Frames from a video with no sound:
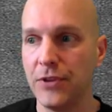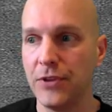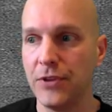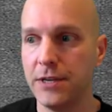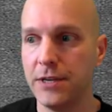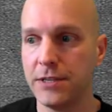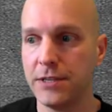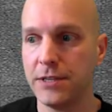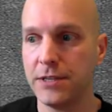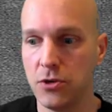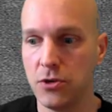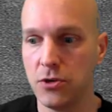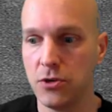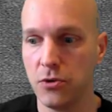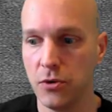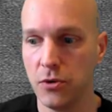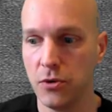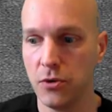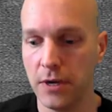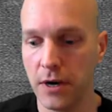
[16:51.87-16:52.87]
is
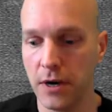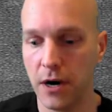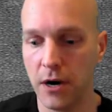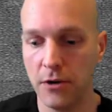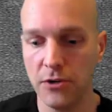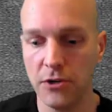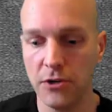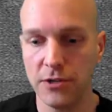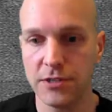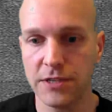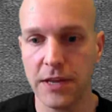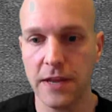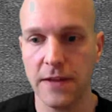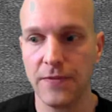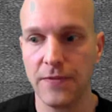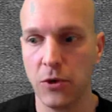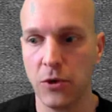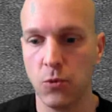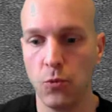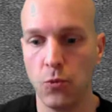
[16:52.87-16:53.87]
to
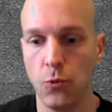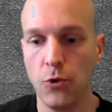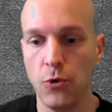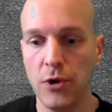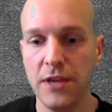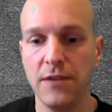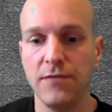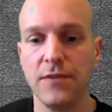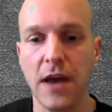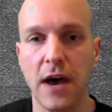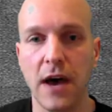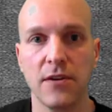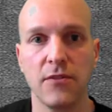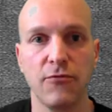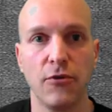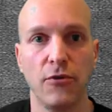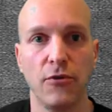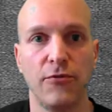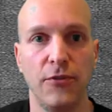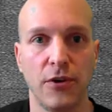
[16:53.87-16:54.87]
understand that we've got
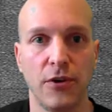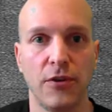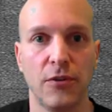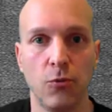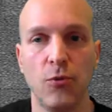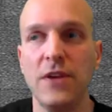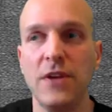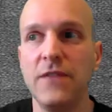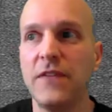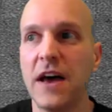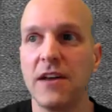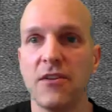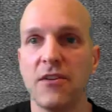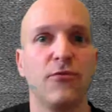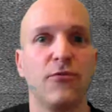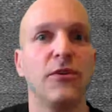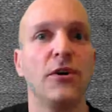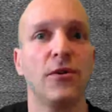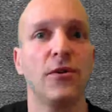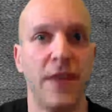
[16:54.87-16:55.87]
to
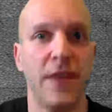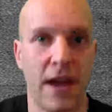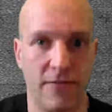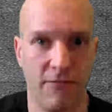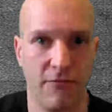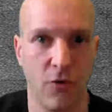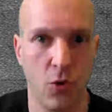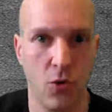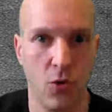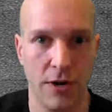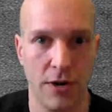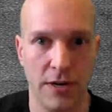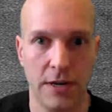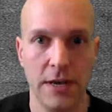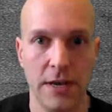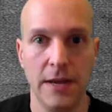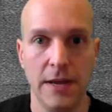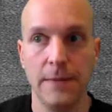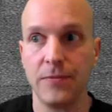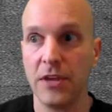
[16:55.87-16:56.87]
fill that
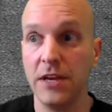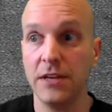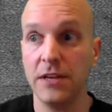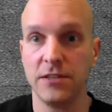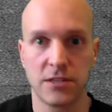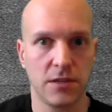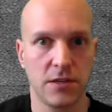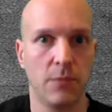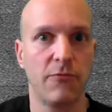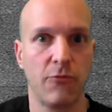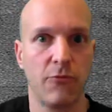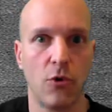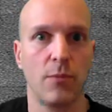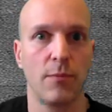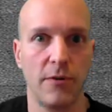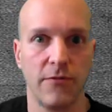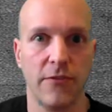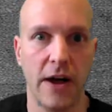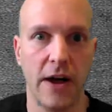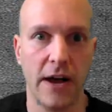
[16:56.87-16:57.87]
void in some
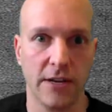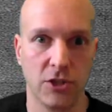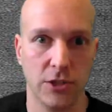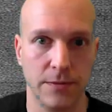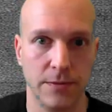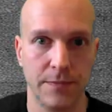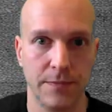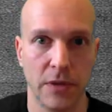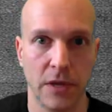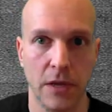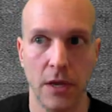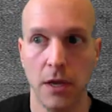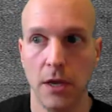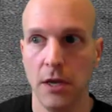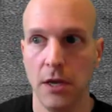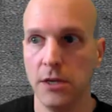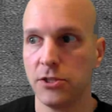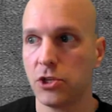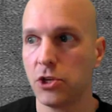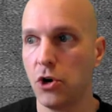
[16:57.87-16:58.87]
form or fashion.
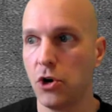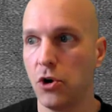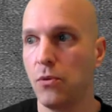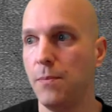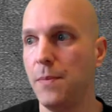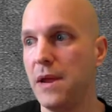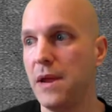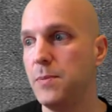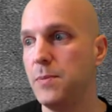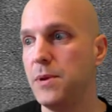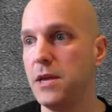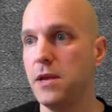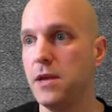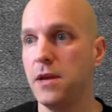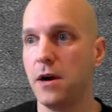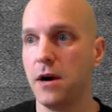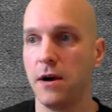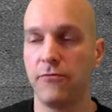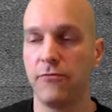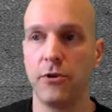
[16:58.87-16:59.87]
So
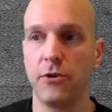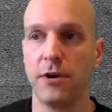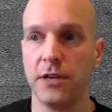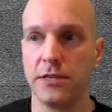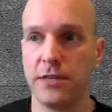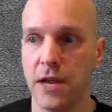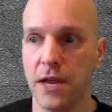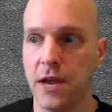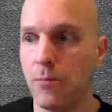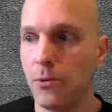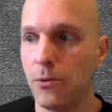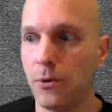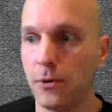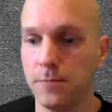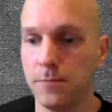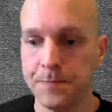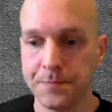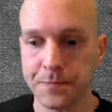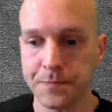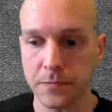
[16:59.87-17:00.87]
maybe for an
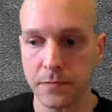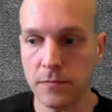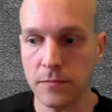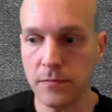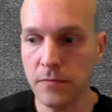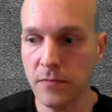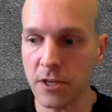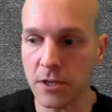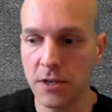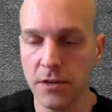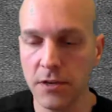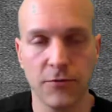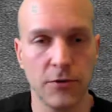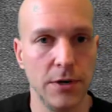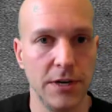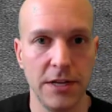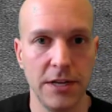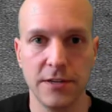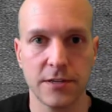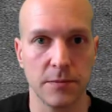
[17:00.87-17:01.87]
example, if
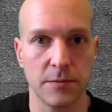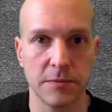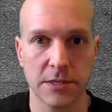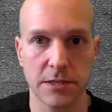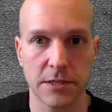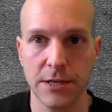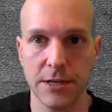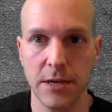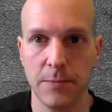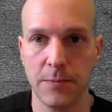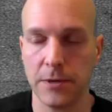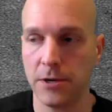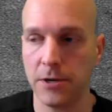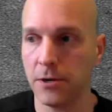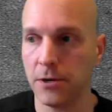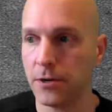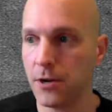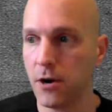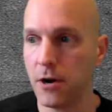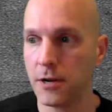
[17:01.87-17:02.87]
you need some sleep
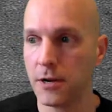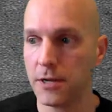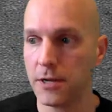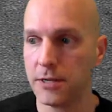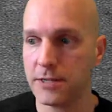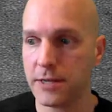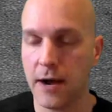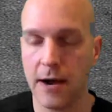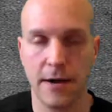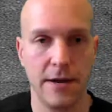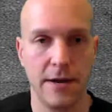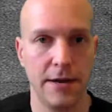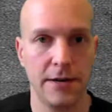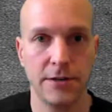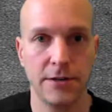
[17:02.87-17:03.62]
and your dog is high